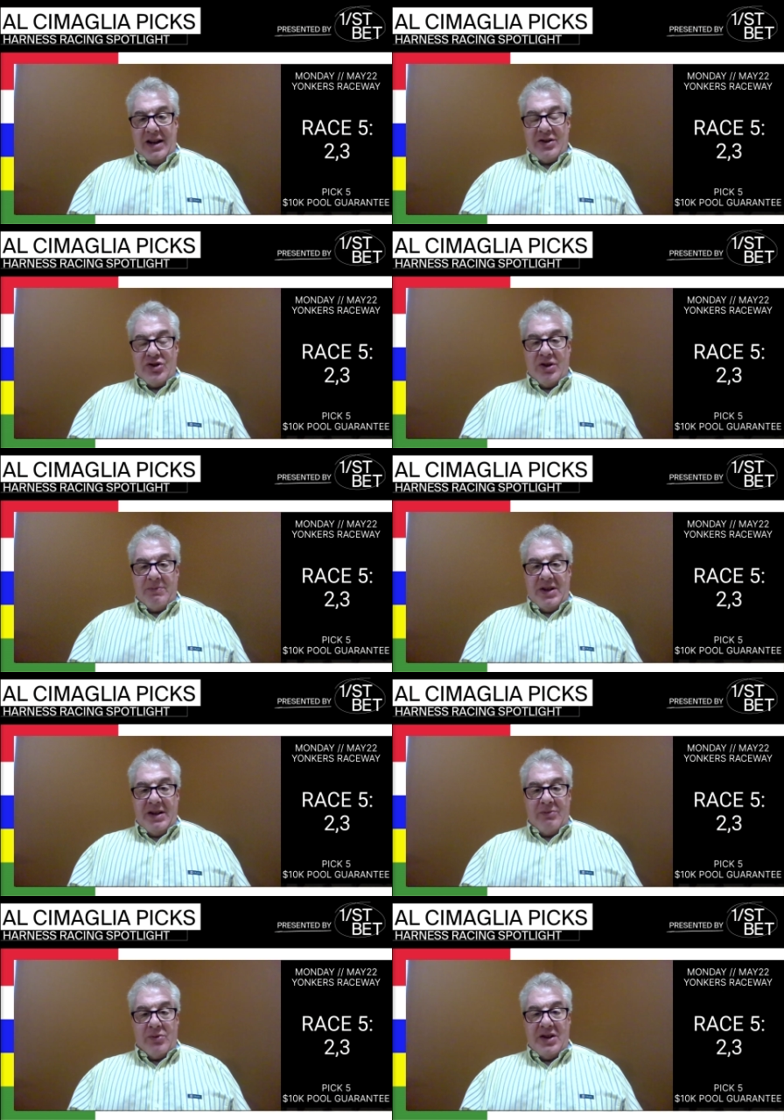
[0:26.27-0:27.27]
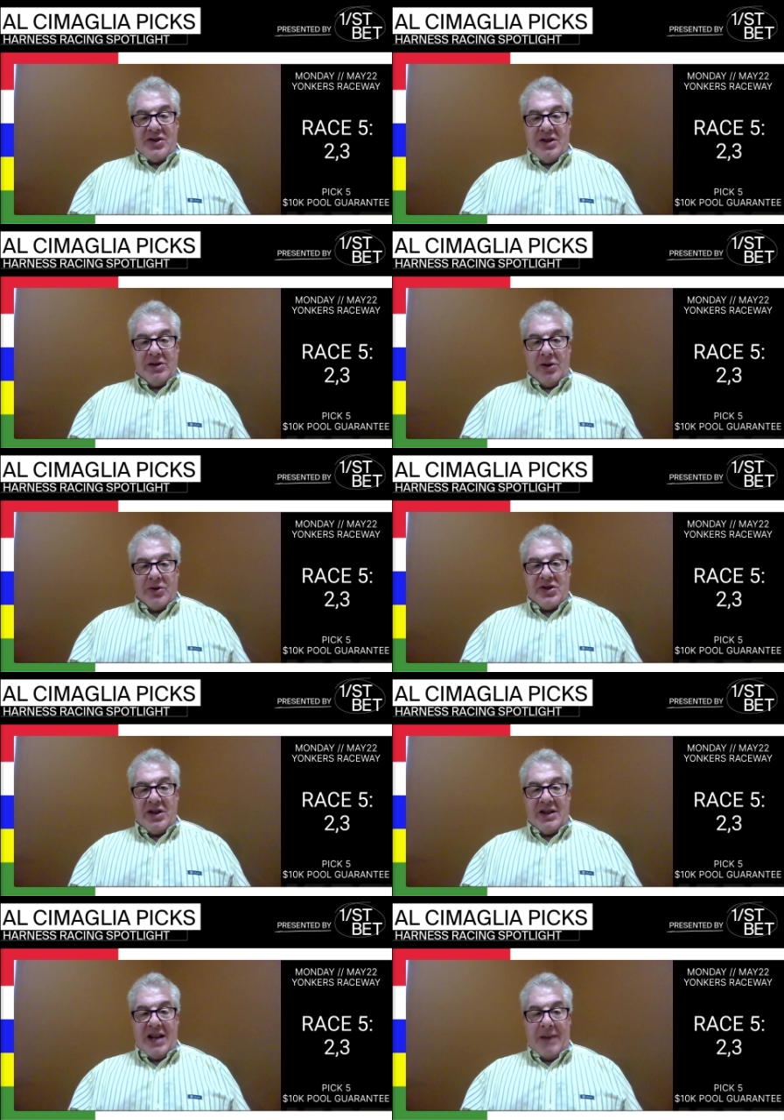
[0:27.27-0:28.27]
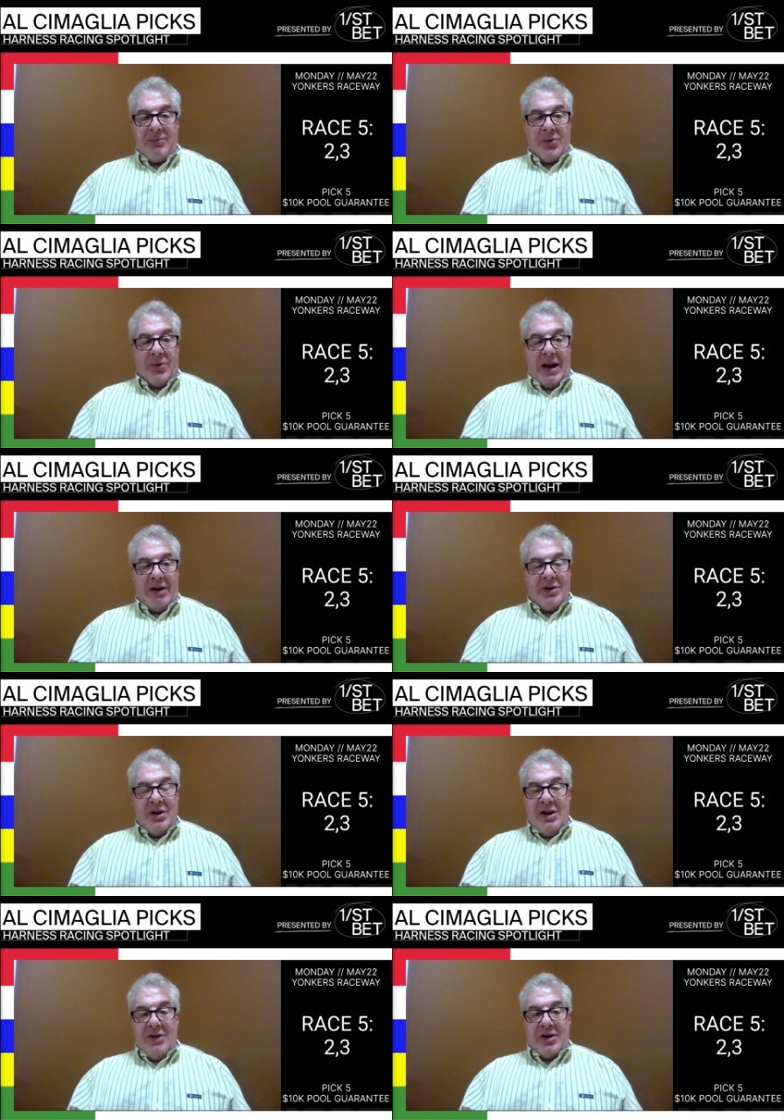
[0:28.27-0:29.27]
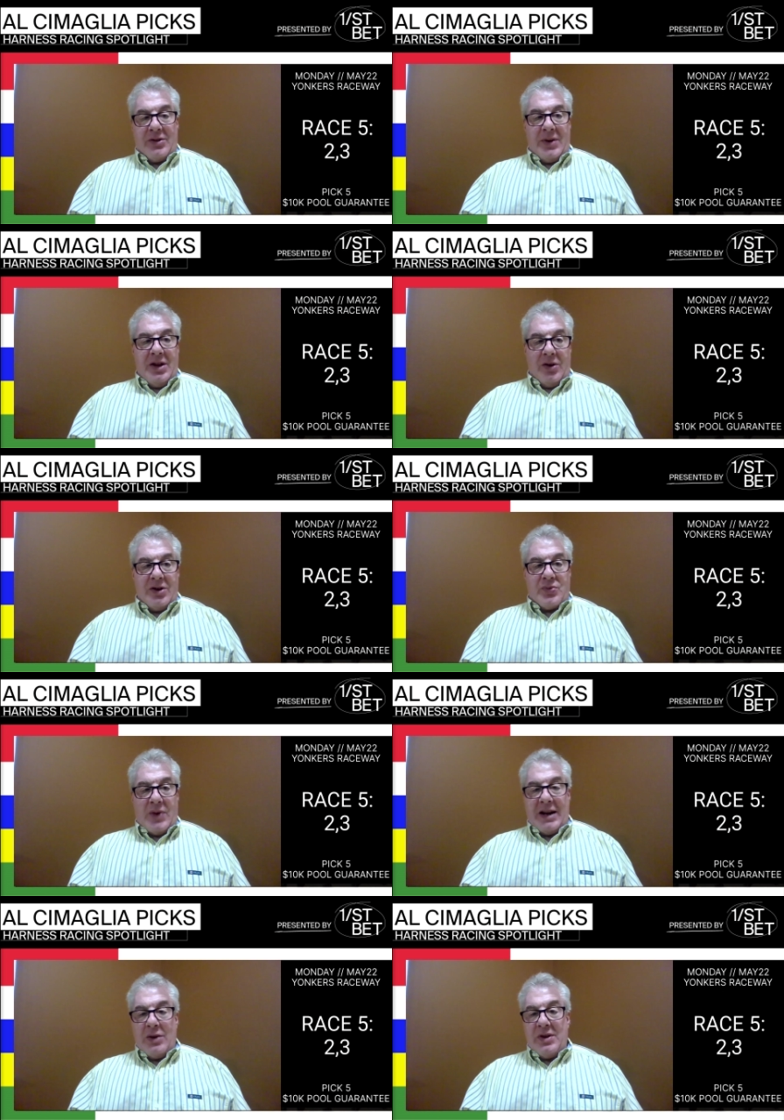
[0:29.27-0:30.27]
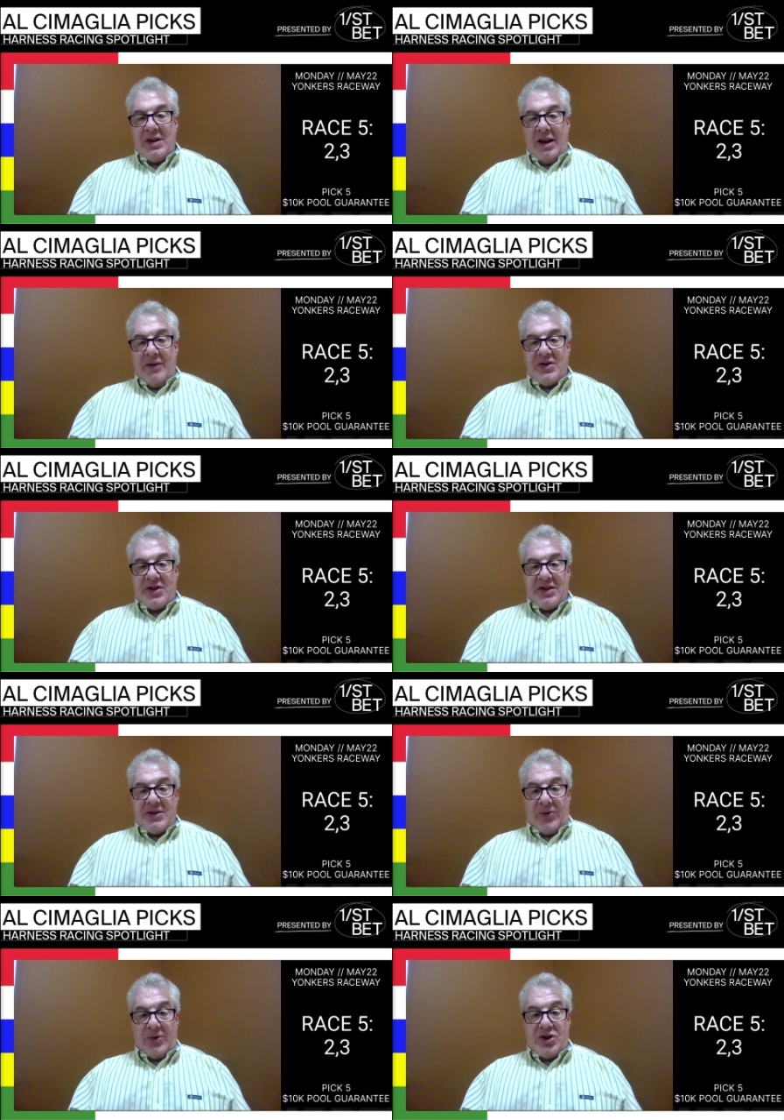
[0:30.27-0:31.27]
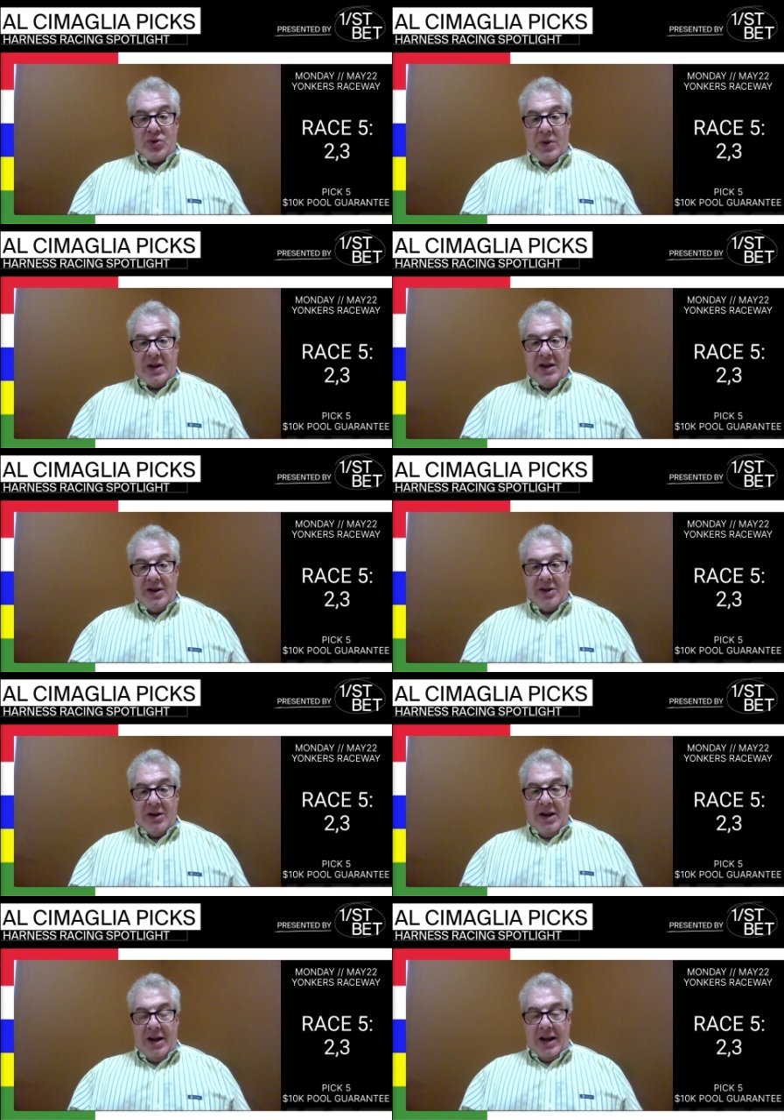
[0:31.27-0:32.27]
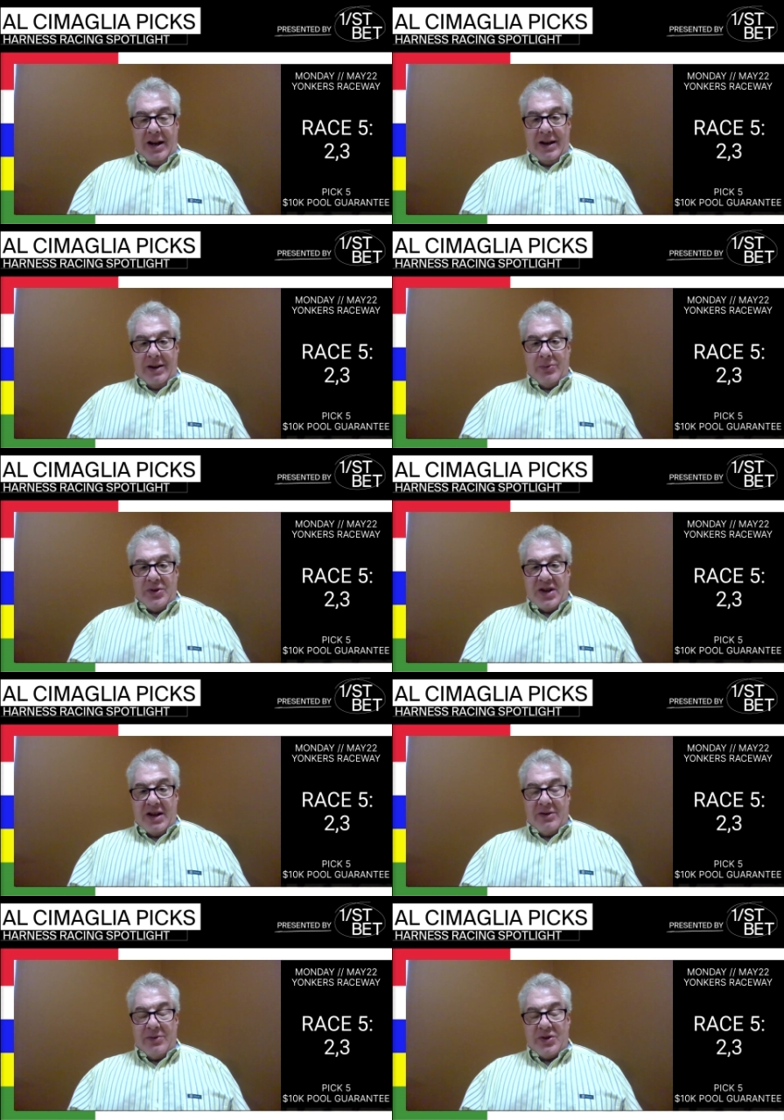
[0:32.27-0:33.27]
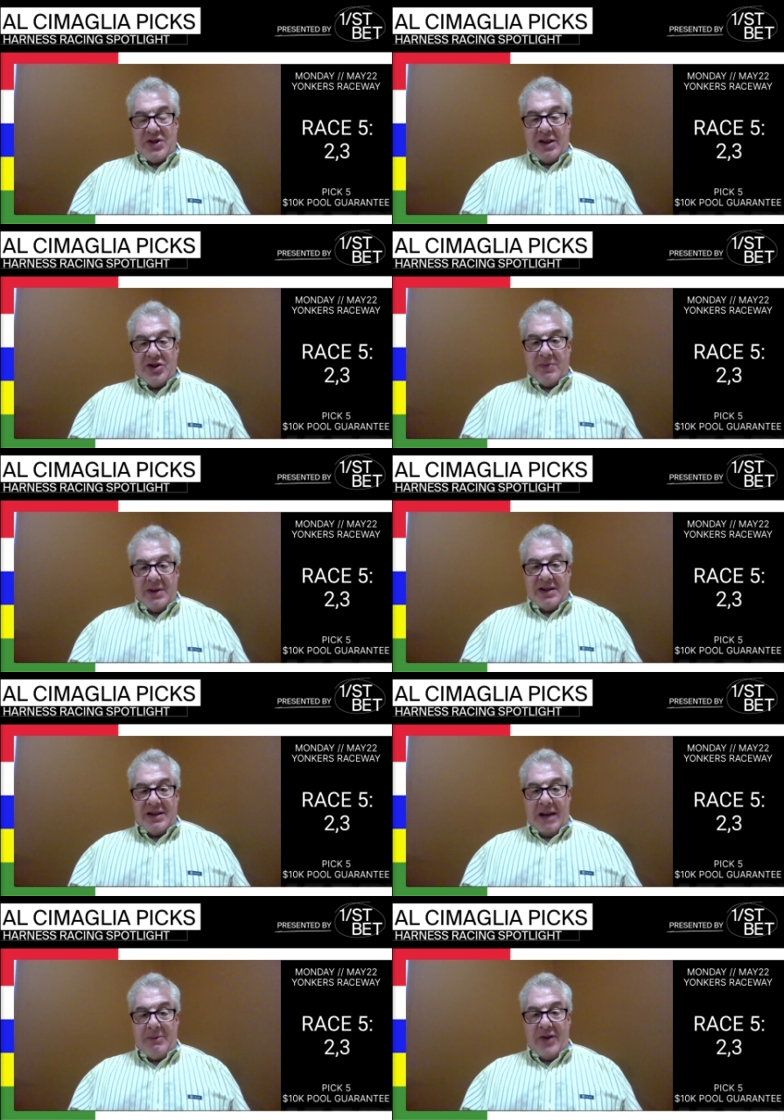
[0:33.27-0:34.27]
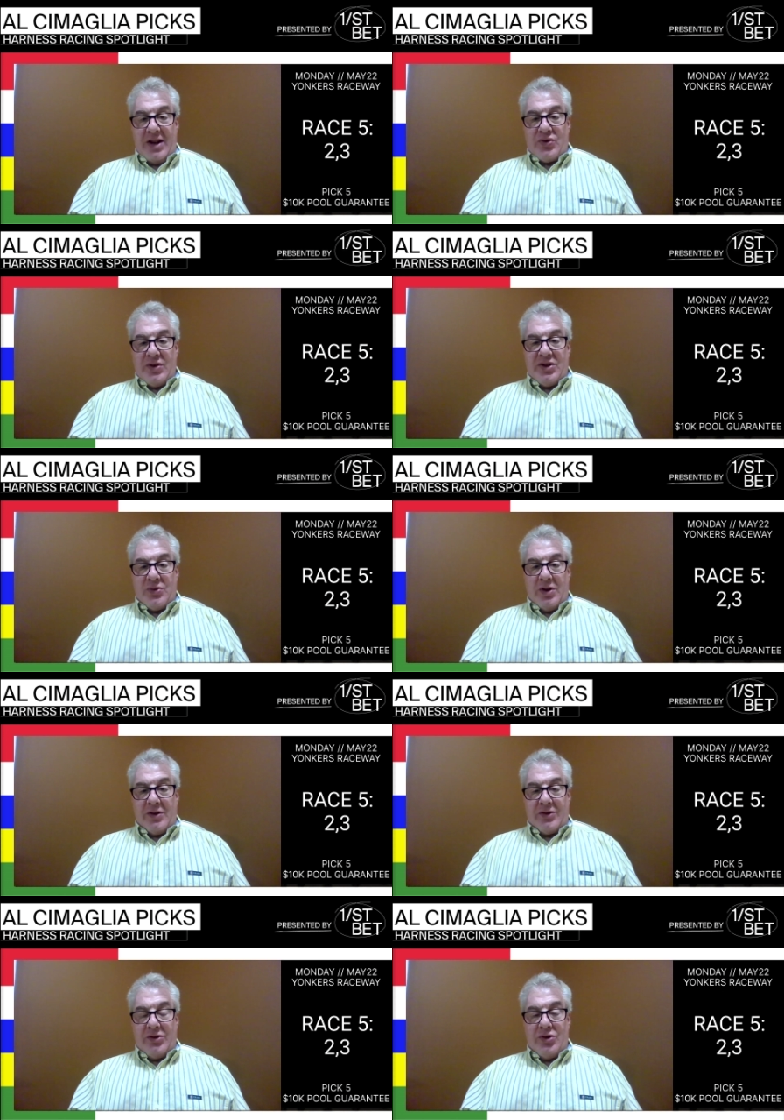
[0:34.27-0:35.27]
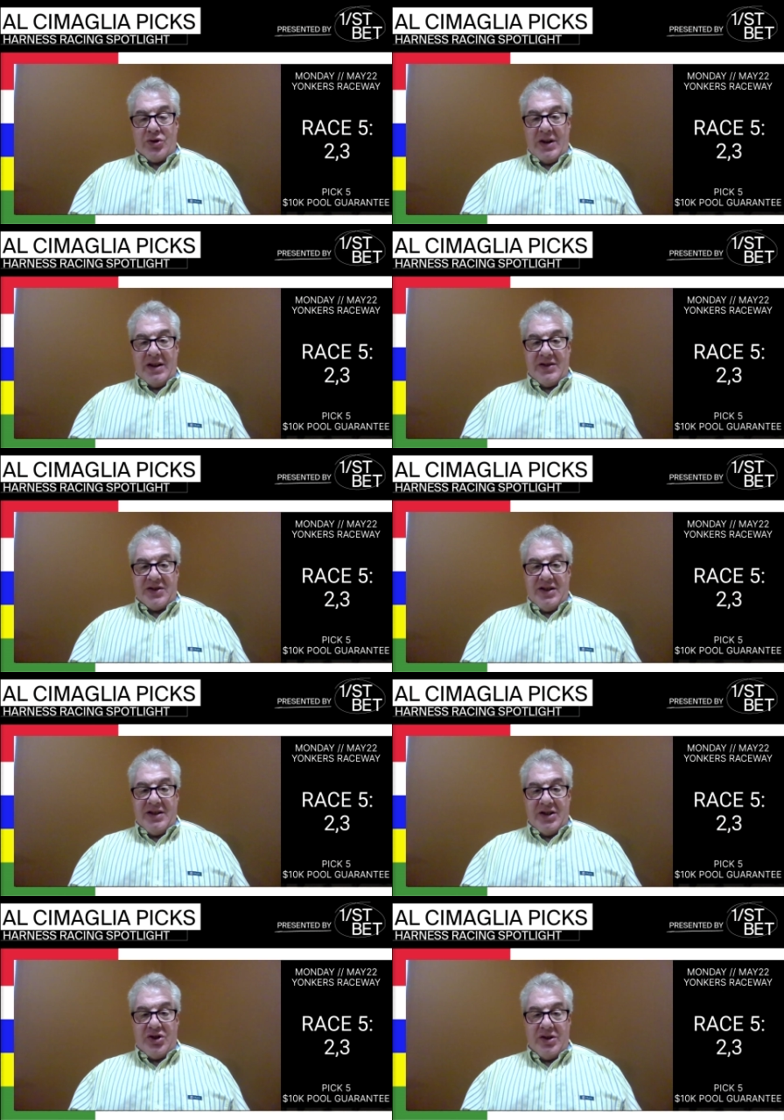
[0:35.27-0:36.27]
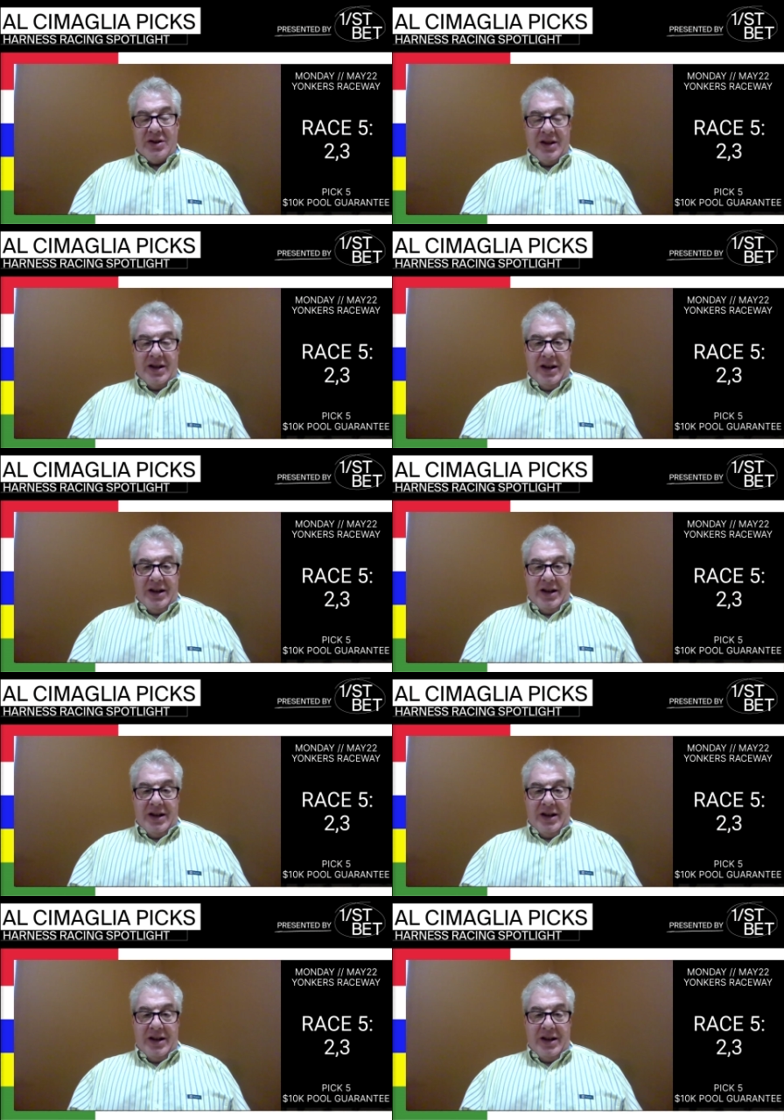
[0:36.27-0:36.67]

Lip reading: should be racing close to the top throughout. The three horse, Rockin' with Elvis, gets a free swing here. Was eligible at the time of entry. He's a winner of two straight at this condition.